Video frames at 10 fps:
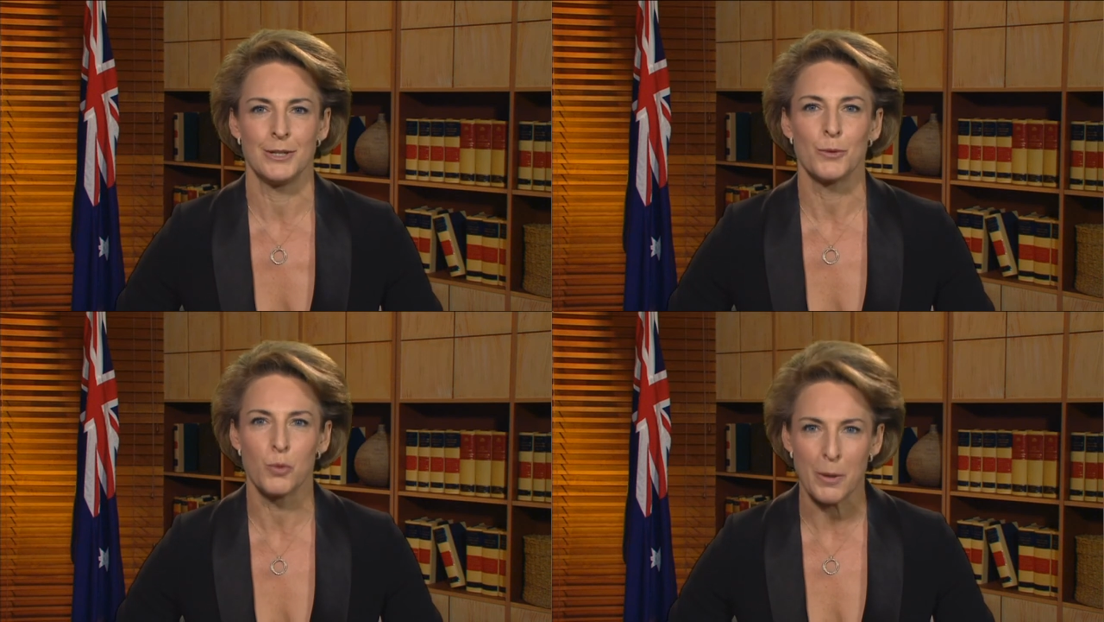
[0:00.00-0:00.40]

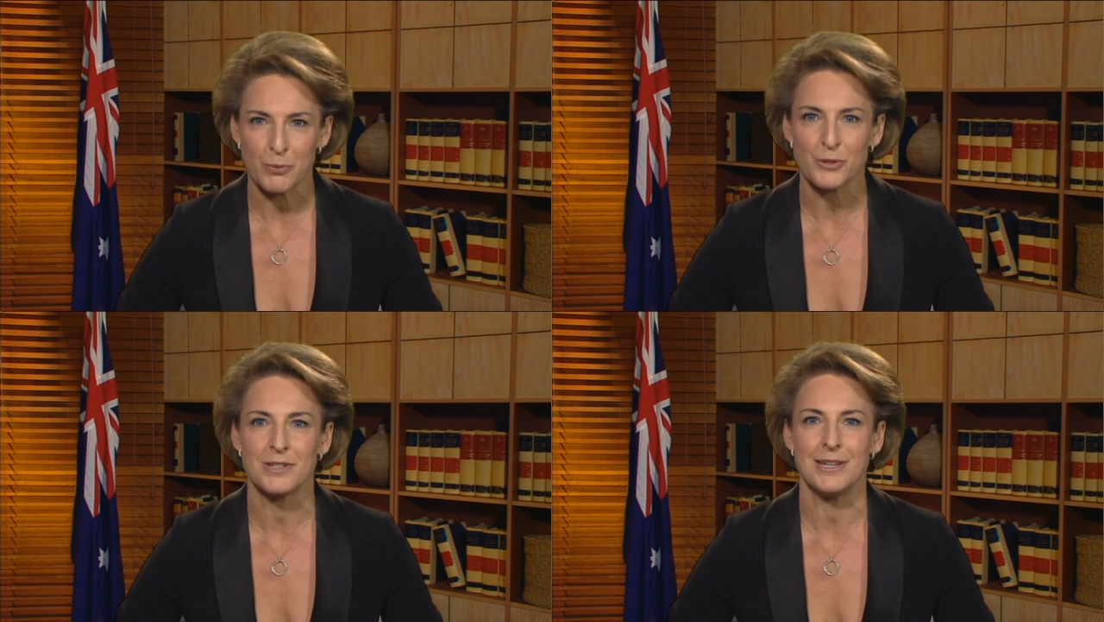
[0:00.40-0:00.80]

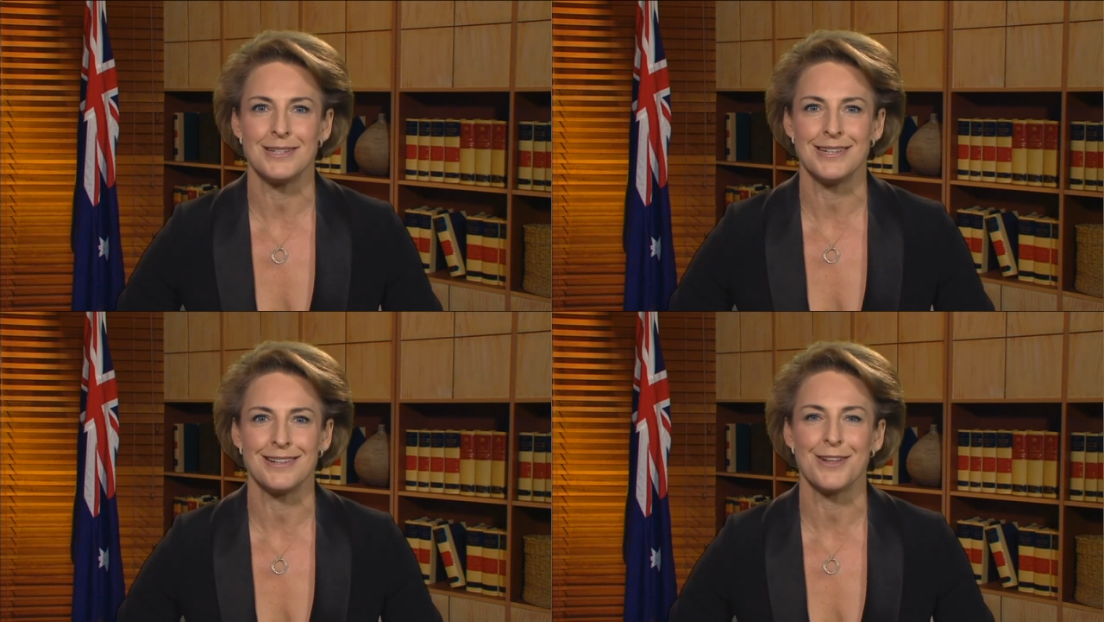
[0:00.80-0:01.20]

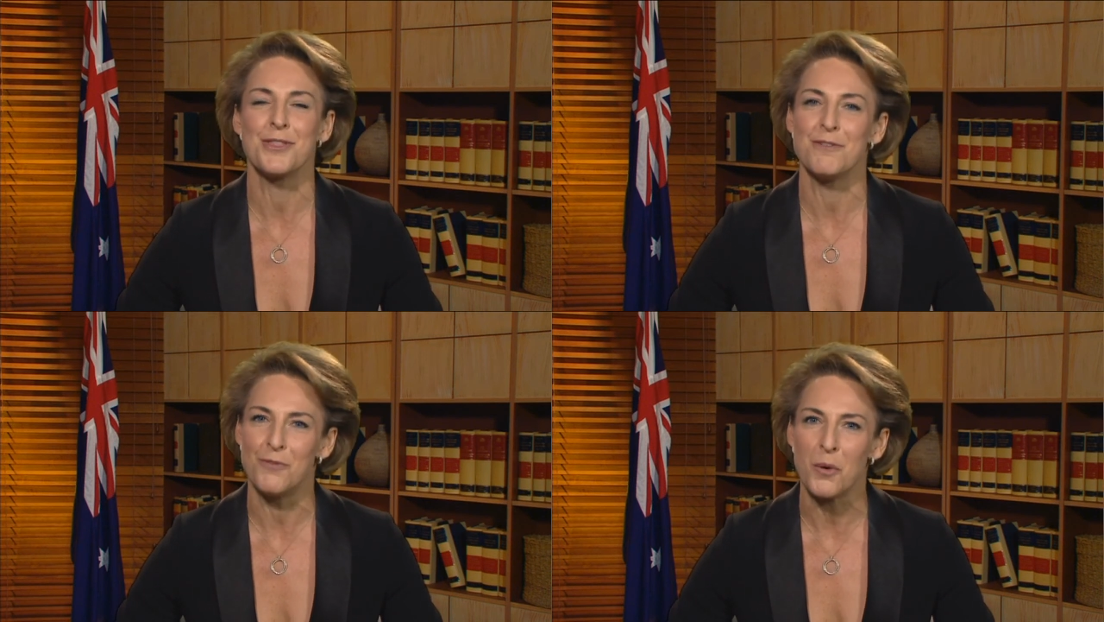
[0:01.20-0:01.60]
representing
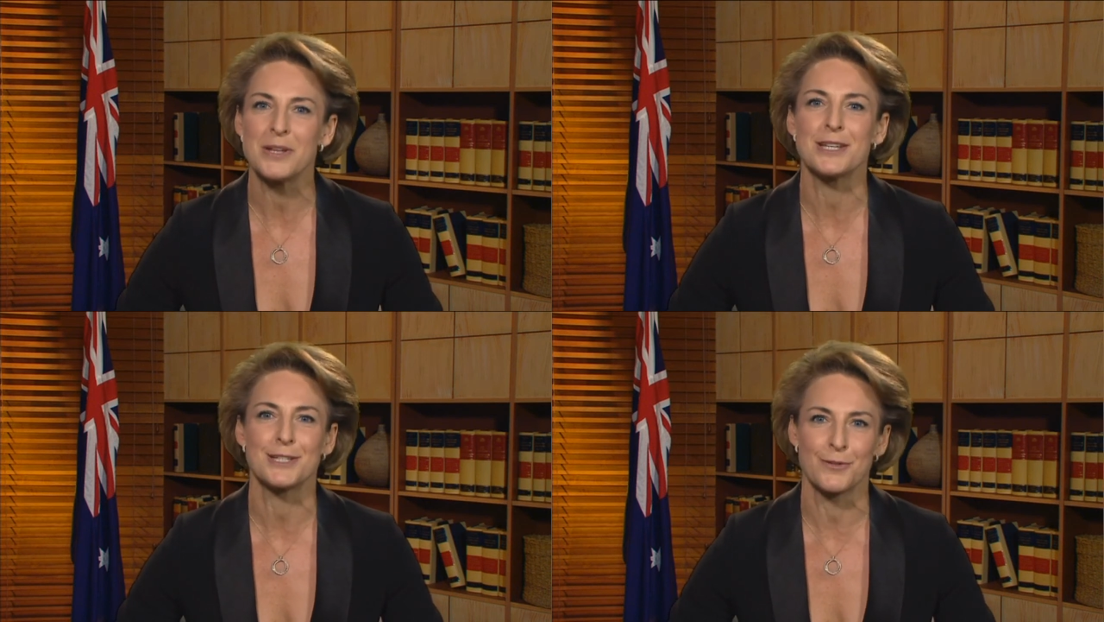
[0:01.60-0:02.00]
the
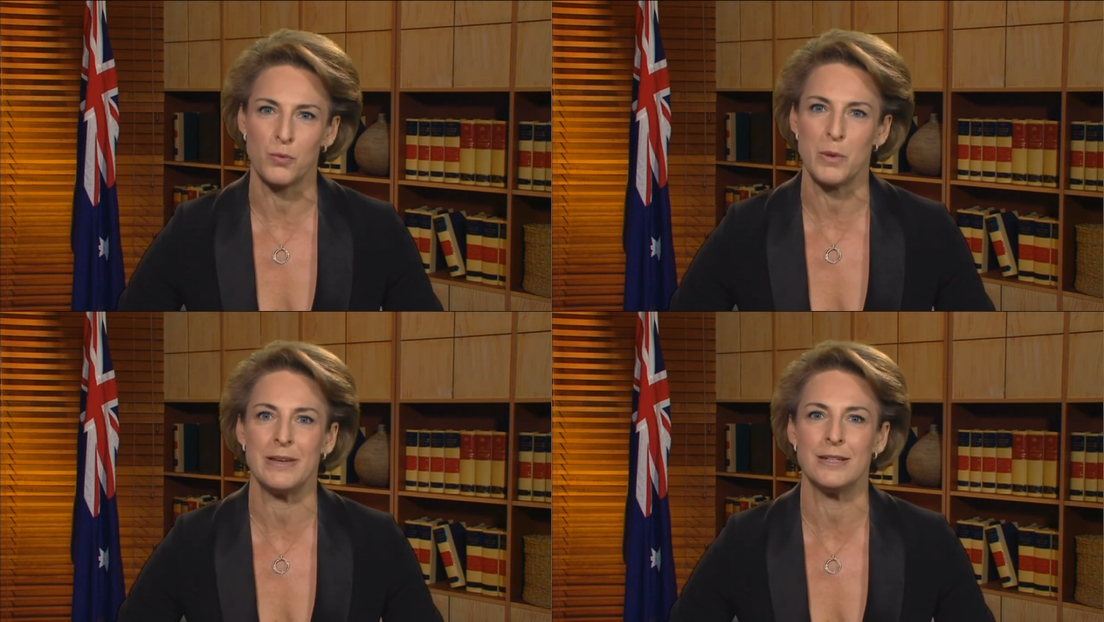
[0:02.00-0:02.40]
voices of
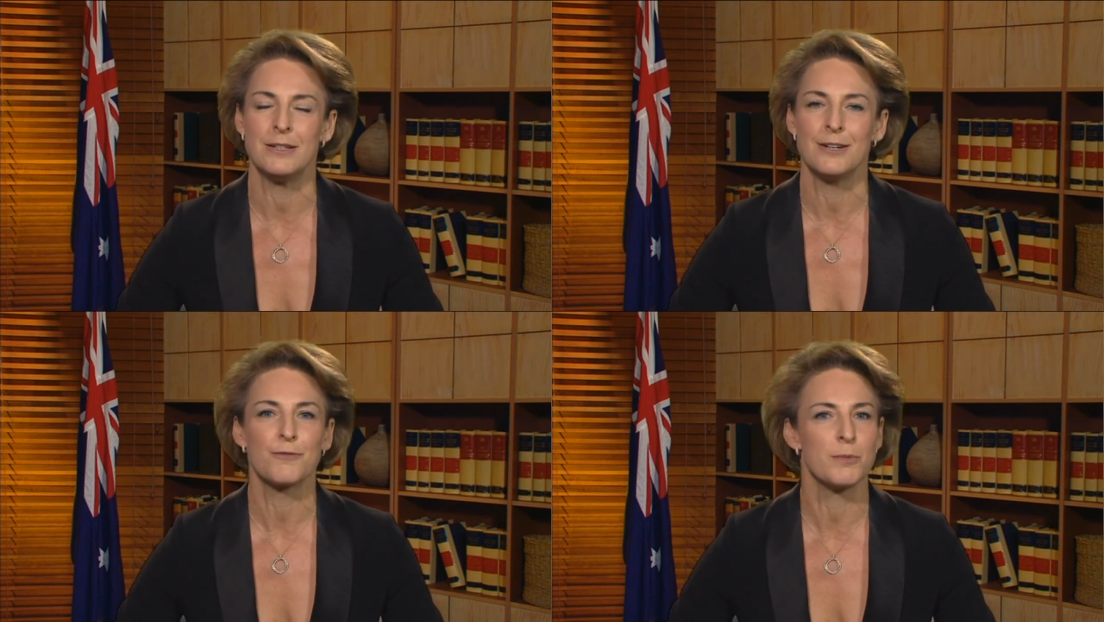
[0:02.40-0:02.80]
women
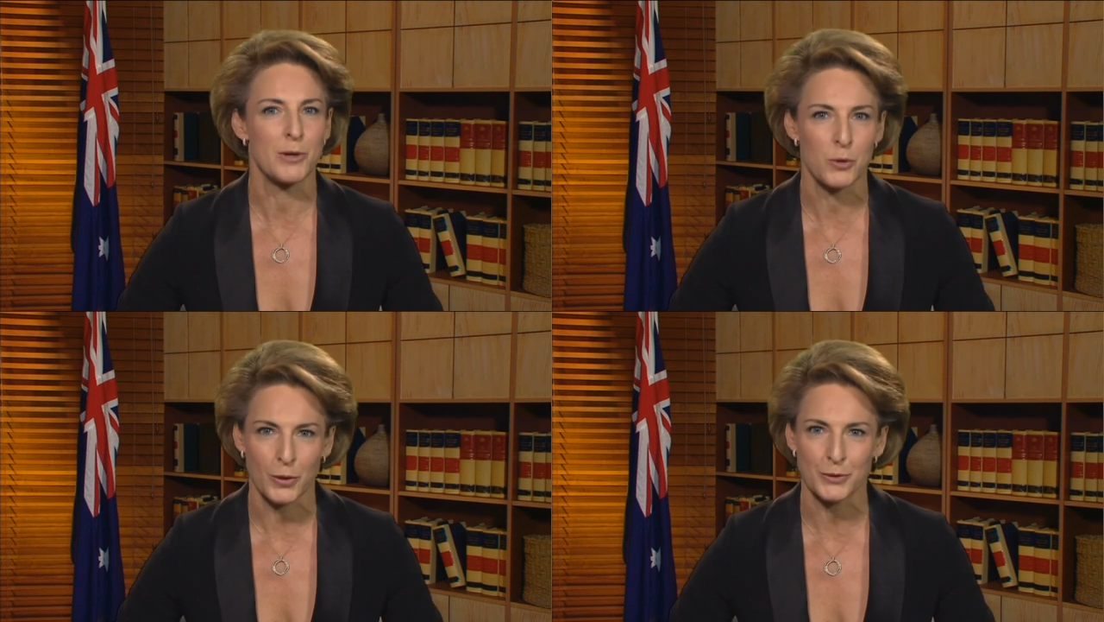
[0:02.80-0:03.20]
from
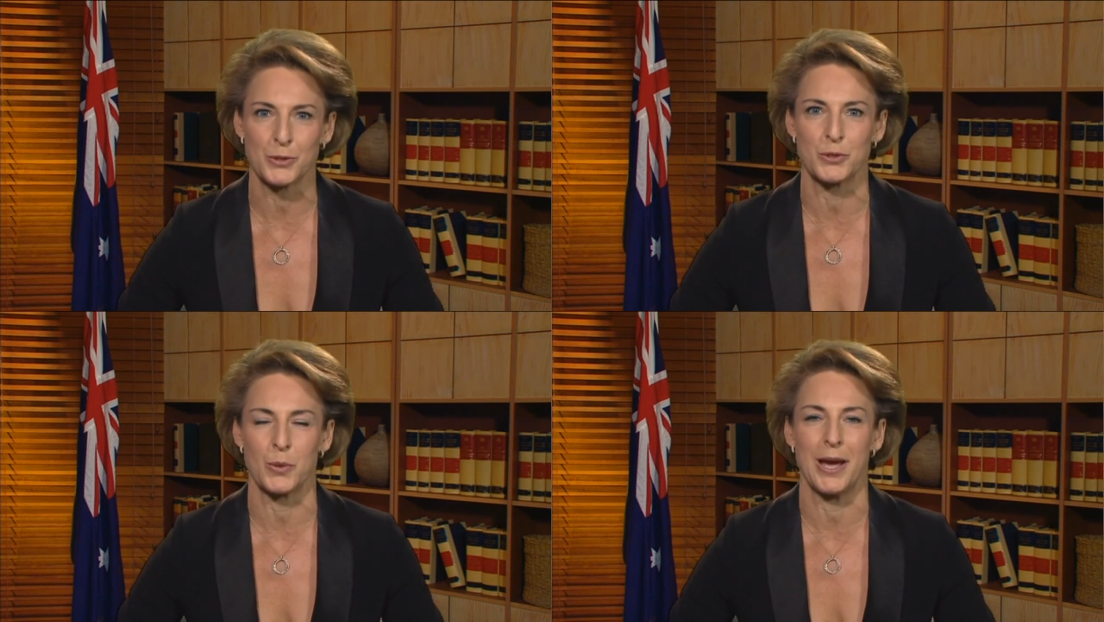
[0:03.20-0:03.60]
across
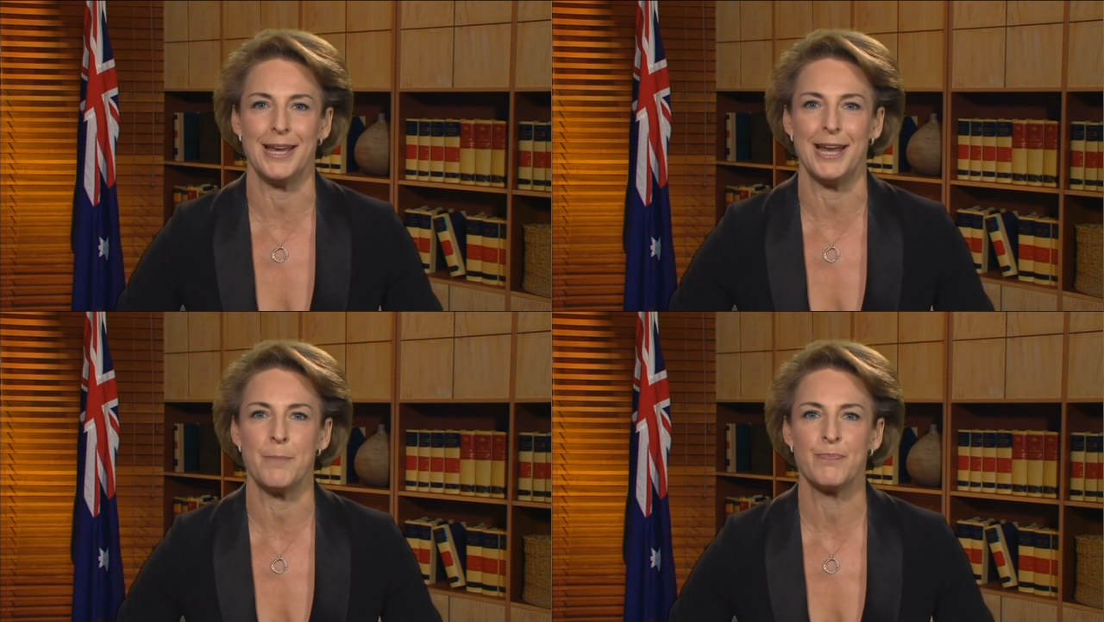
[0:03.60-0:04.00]

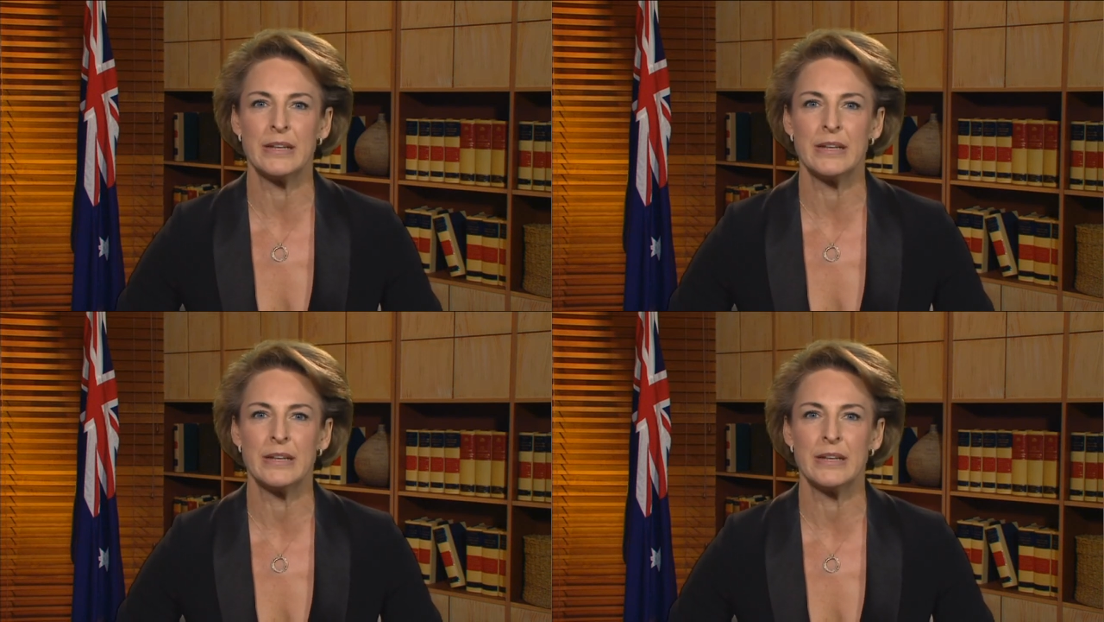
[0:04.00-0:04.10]
Australia,